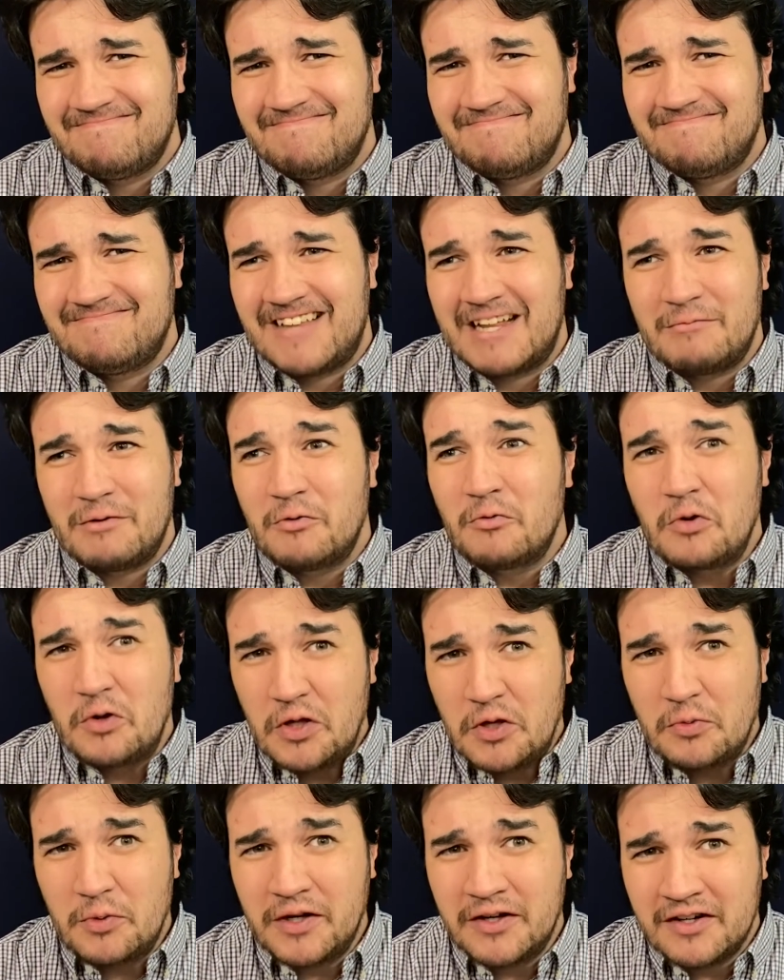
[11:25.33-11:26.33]
That'd be
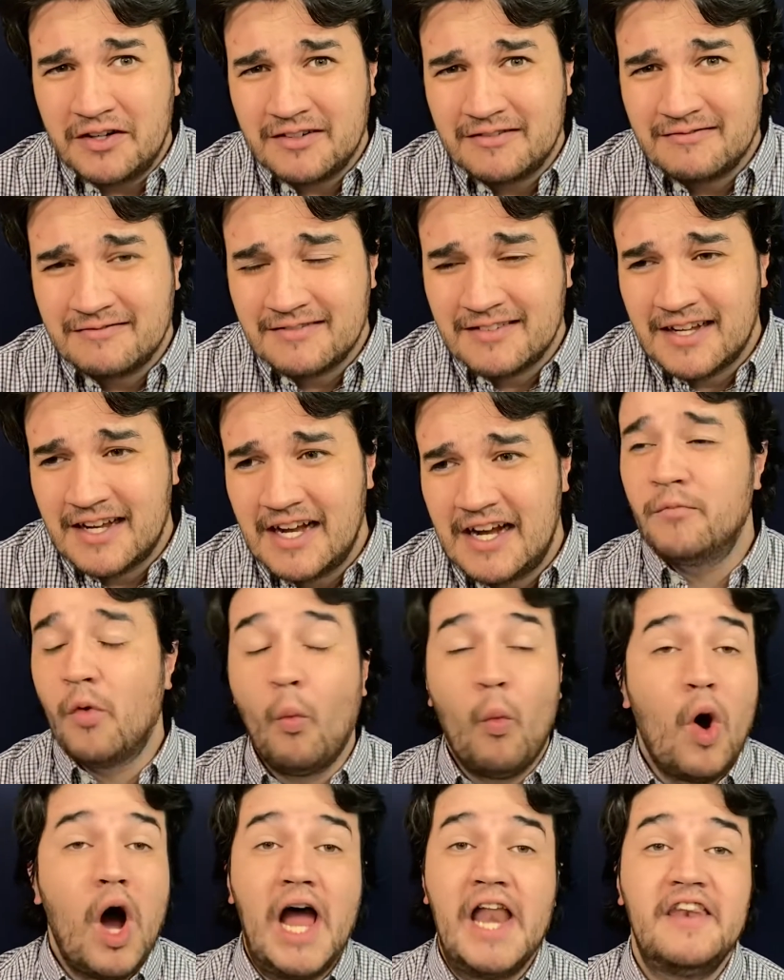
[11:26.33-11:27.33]
really weird.
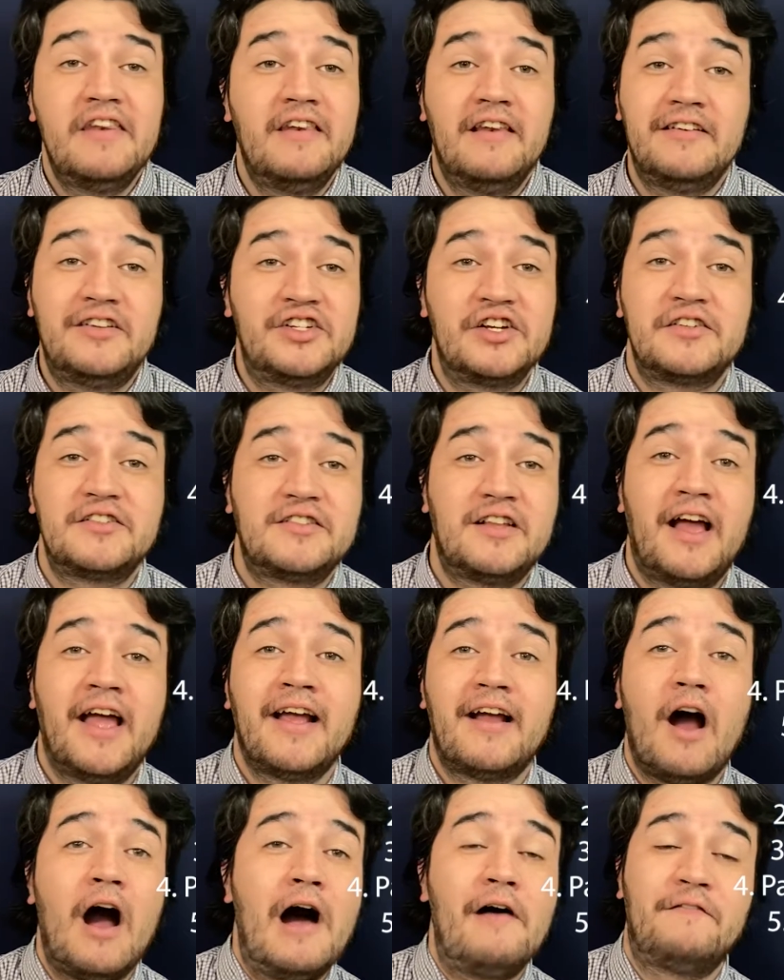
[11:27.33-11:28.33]
One, just like
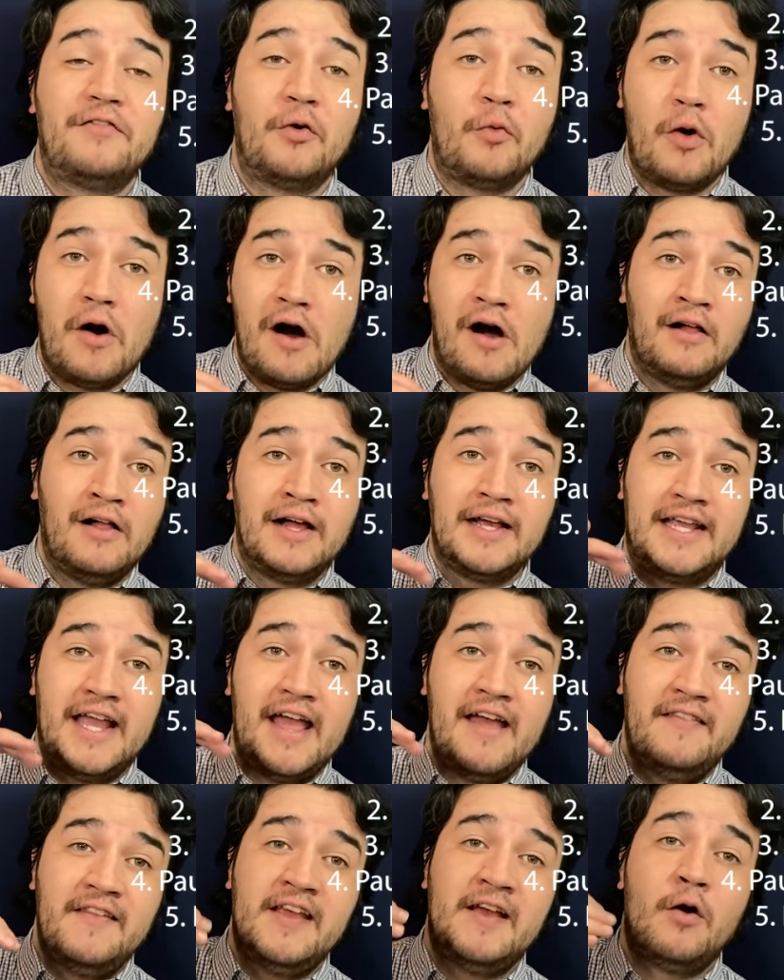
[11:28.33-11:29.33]
off the wall,
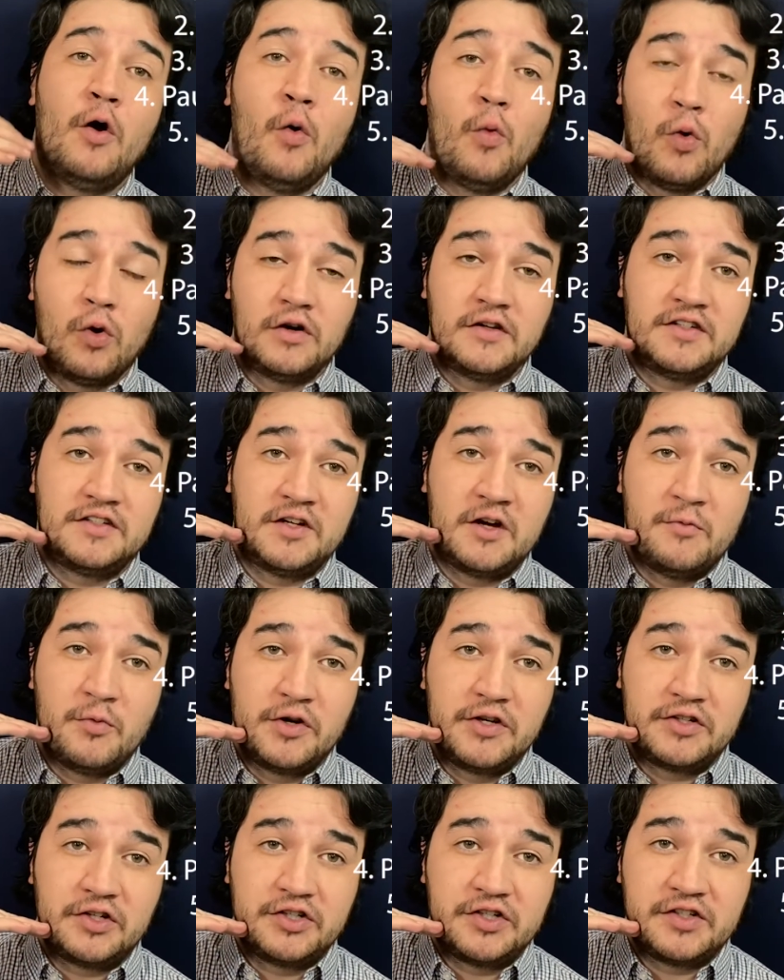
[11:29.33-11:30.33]
again, the awards
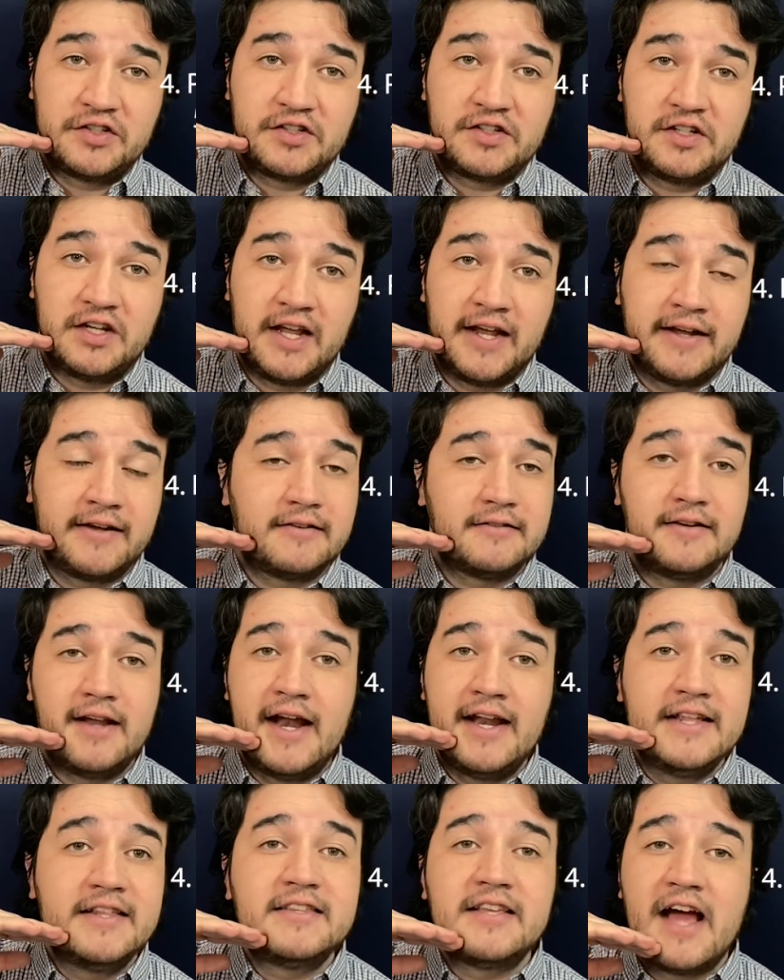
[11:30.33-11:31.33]
ceremonies are just like
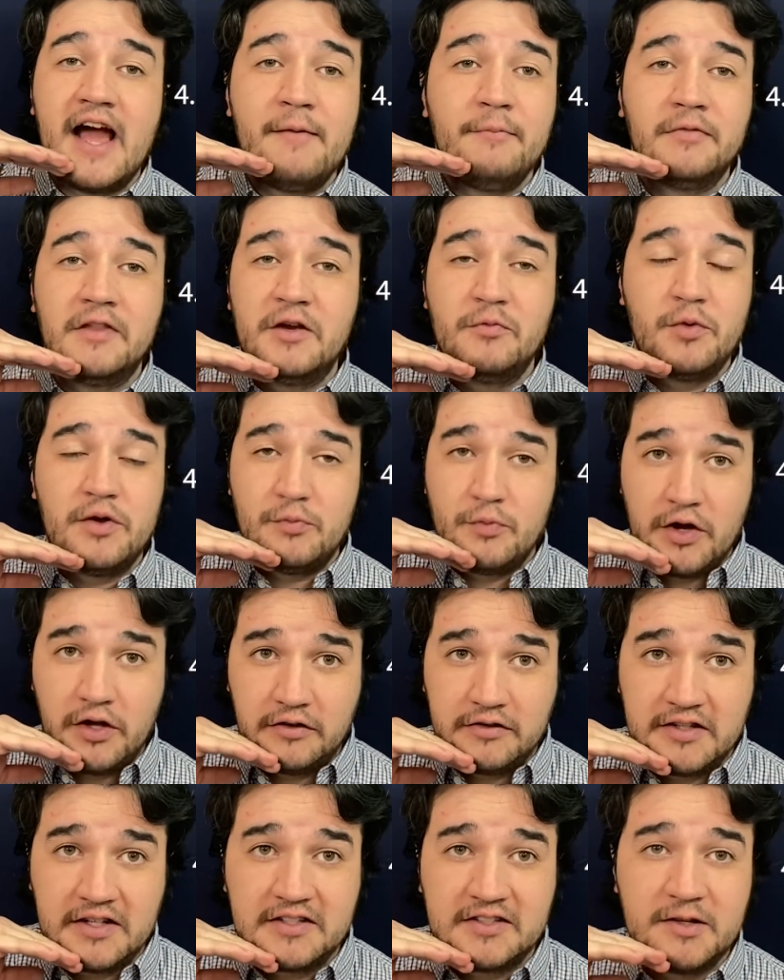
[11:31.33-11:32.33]
anytime Lin-Manuel
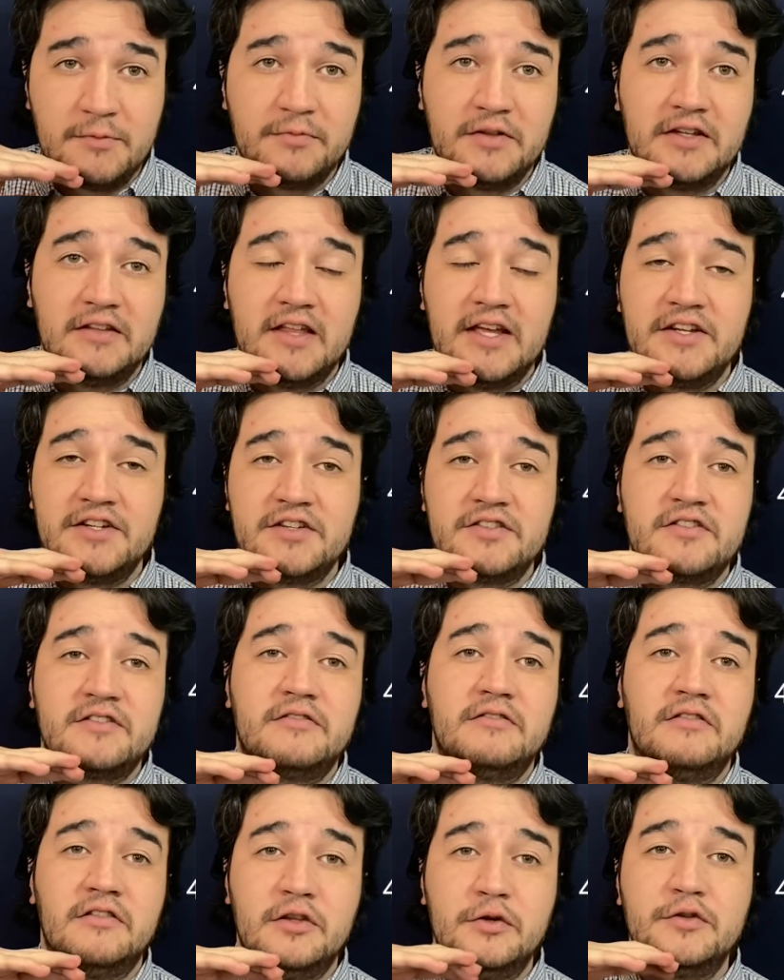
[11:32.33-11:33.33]
does something, they just
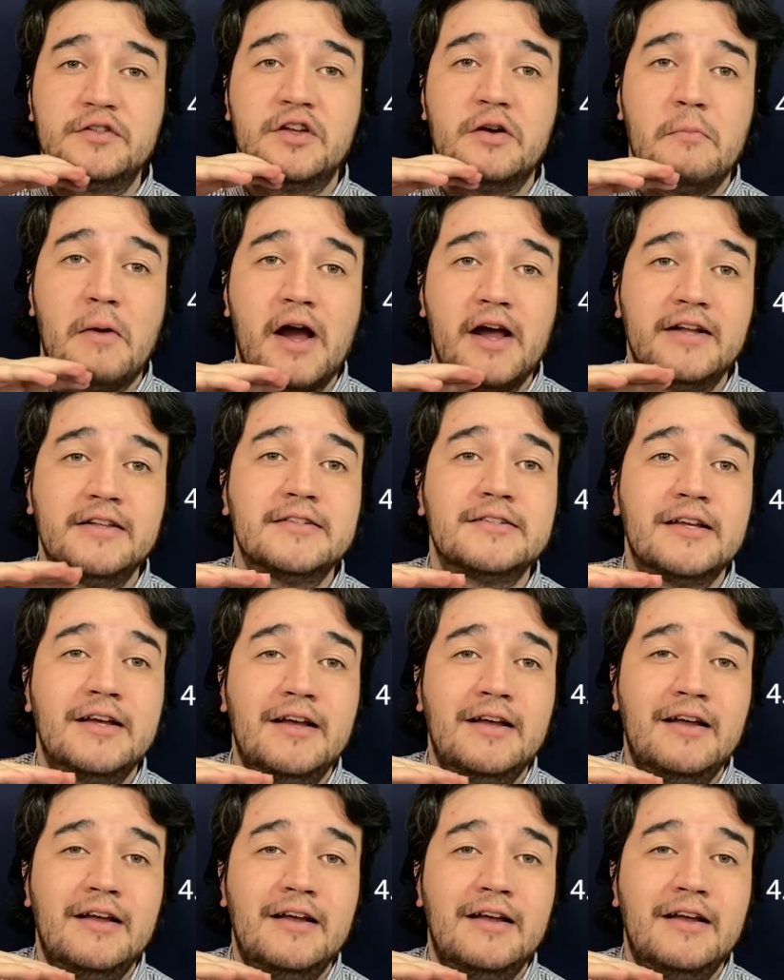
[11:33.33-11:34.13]
lose their minds.